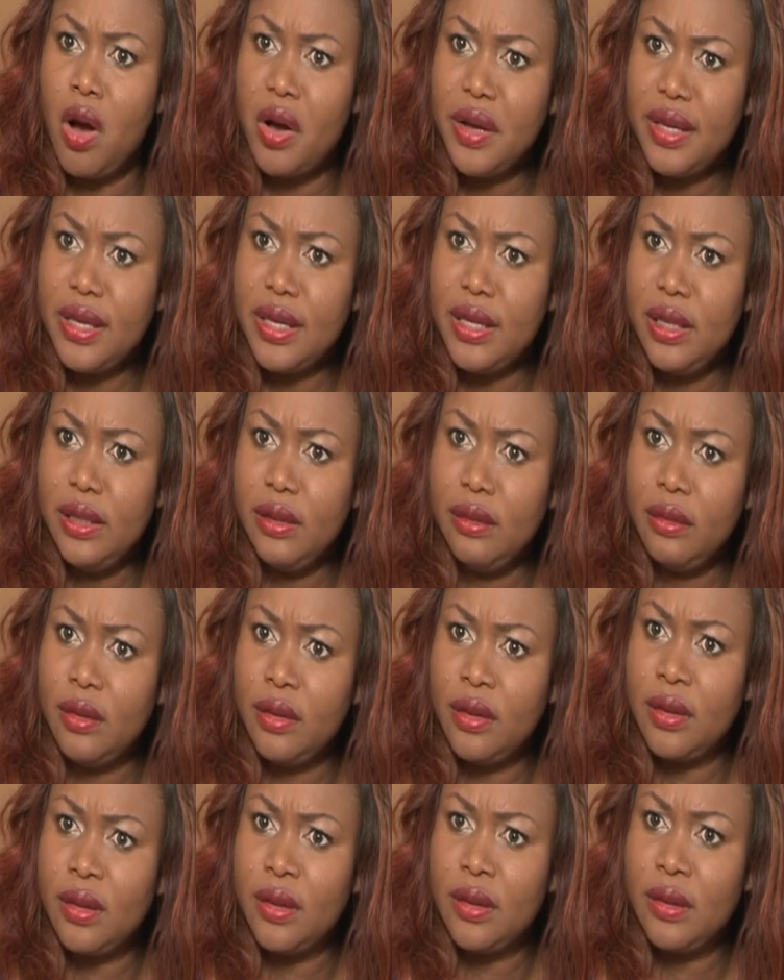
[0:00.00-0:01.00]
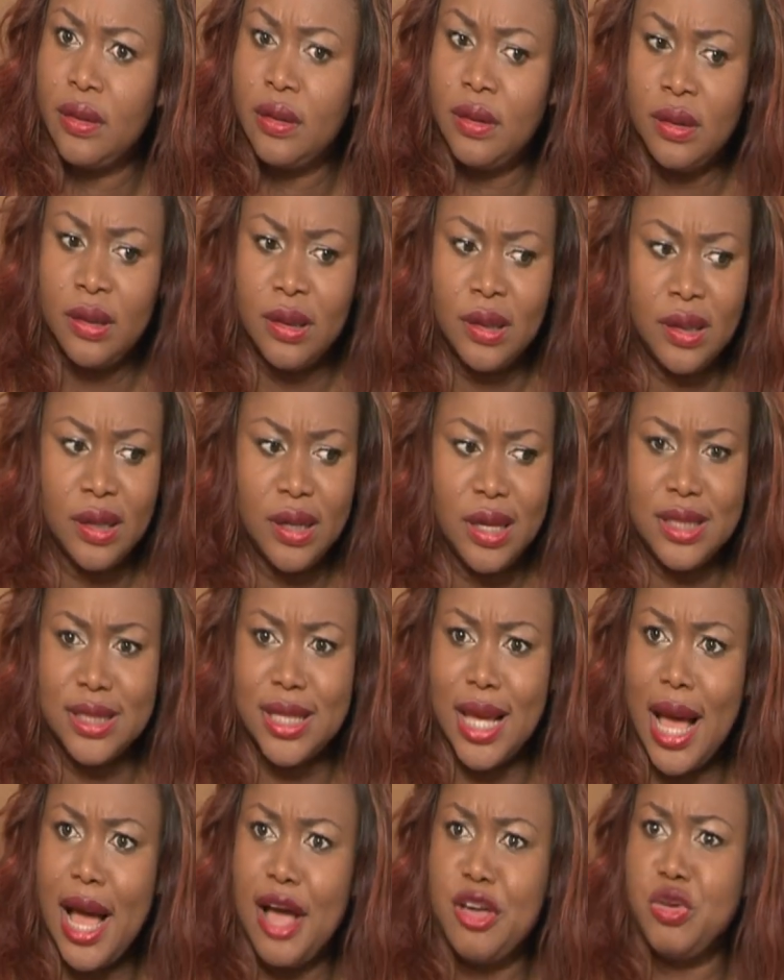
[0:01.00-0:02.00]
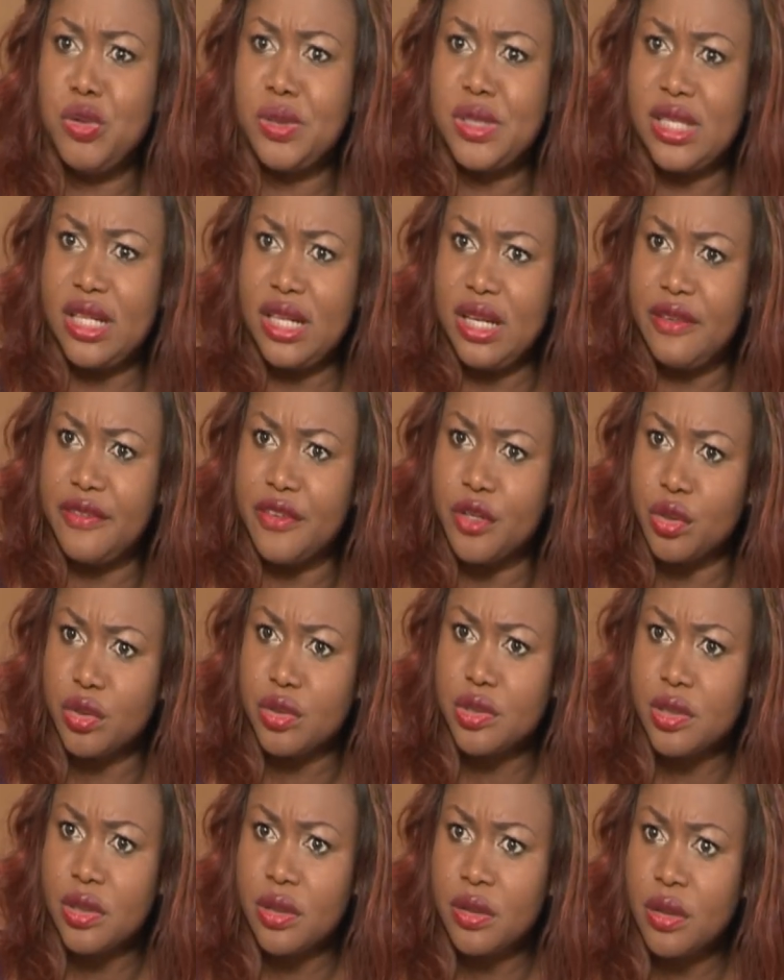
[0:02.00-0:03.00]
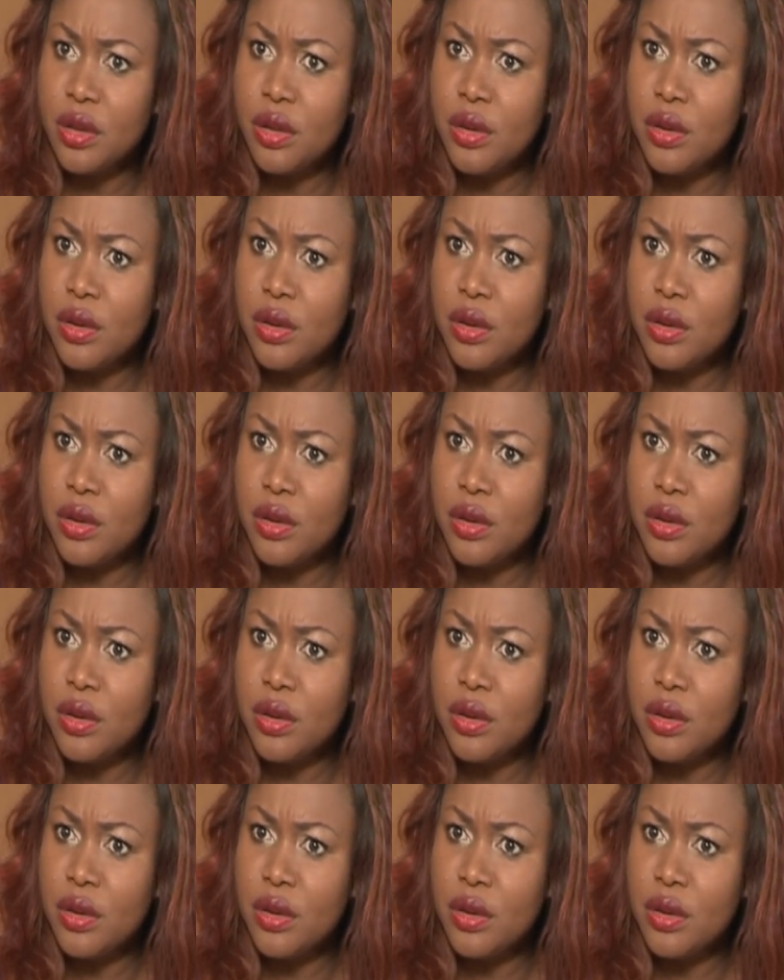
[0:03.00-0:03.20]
Monkey? Is that how you see living us?